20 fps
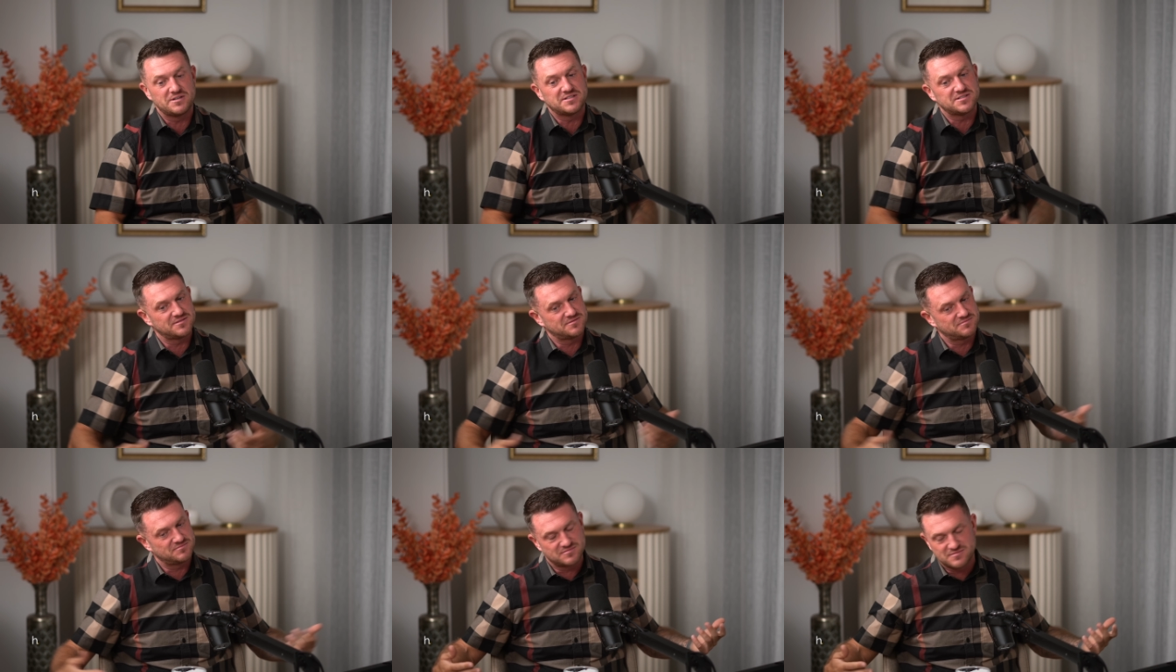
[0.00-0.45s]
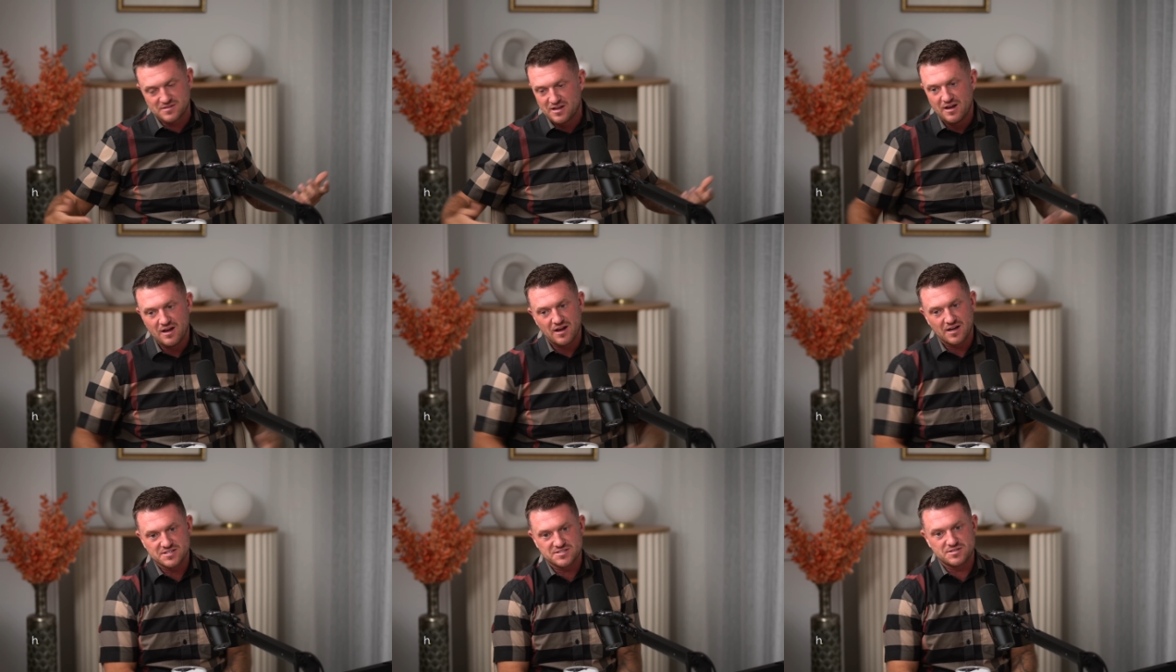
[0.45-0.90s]
He's a
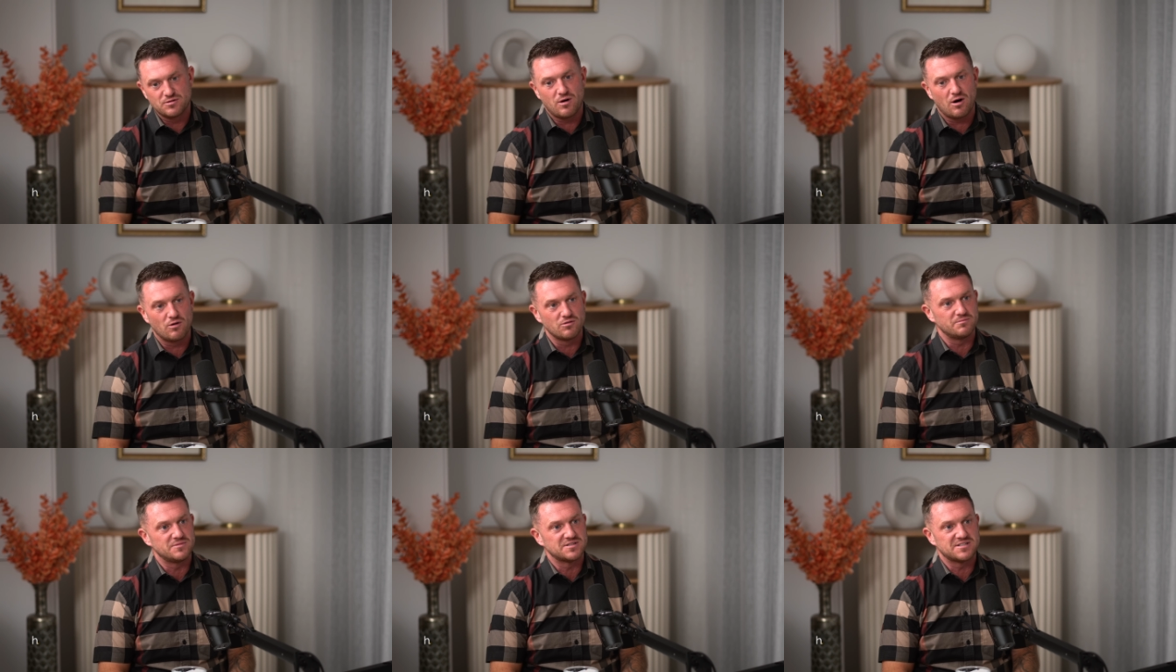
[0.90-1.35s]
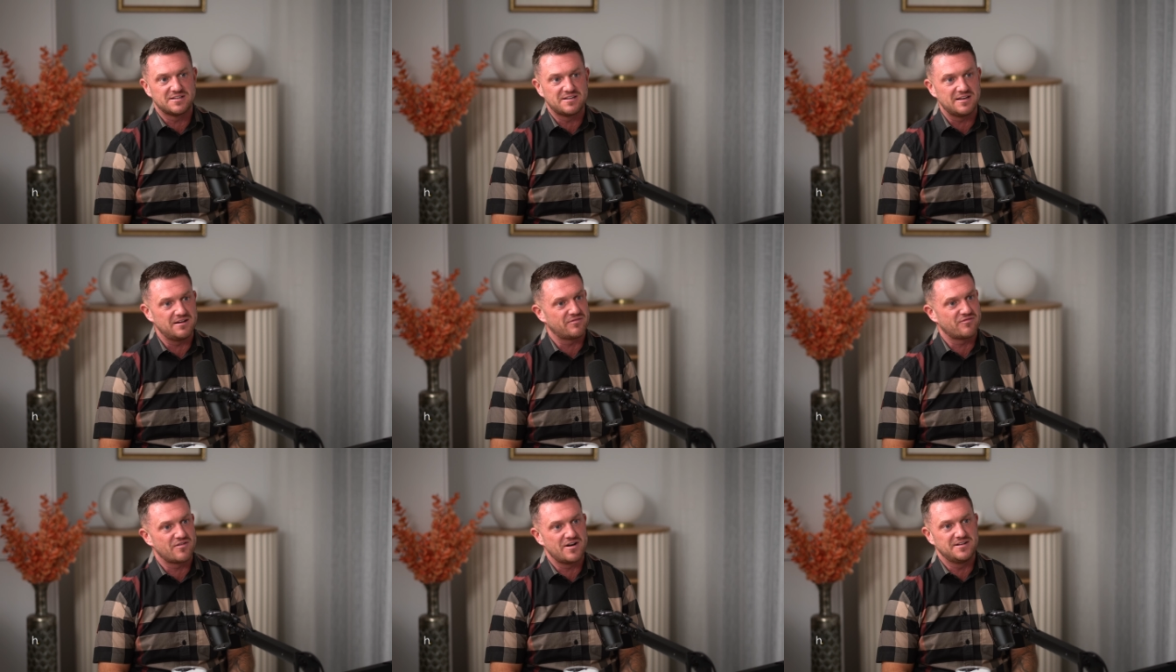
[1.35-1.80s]
I still hold him as a
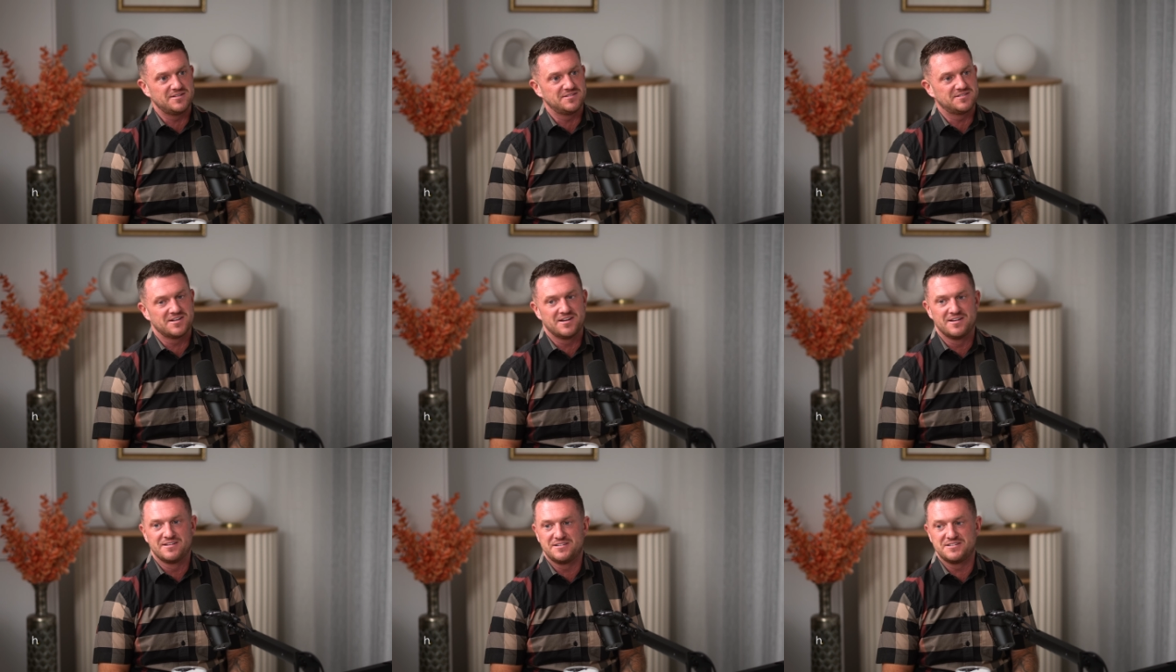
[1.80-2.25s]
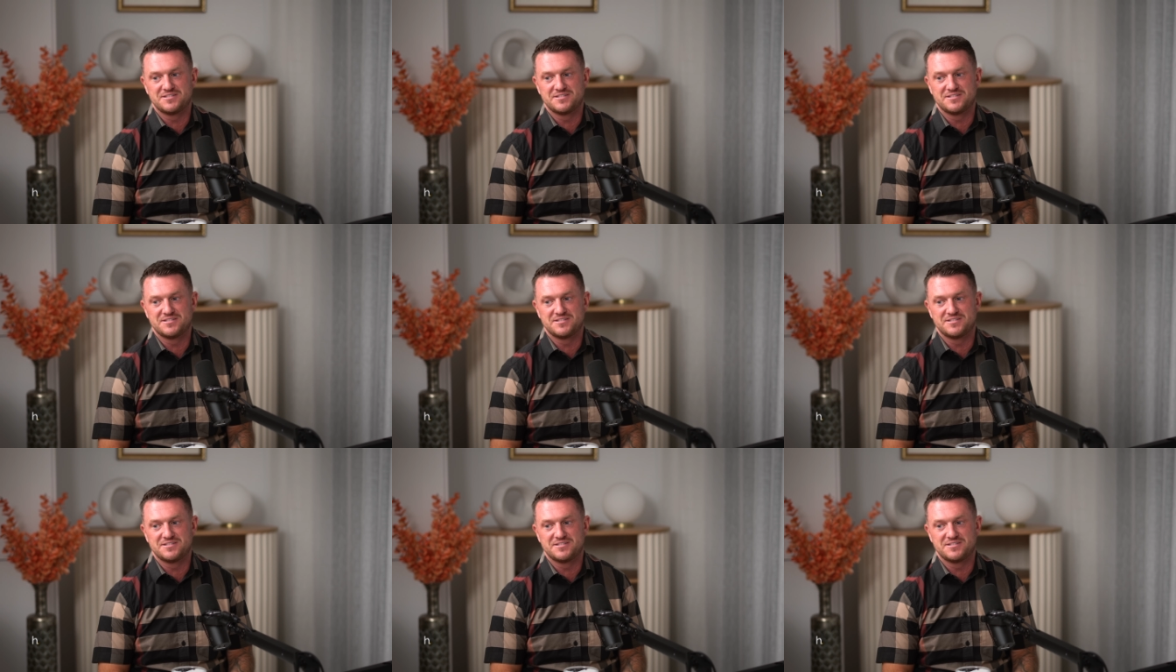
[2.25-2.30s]
dear friend. Yeah?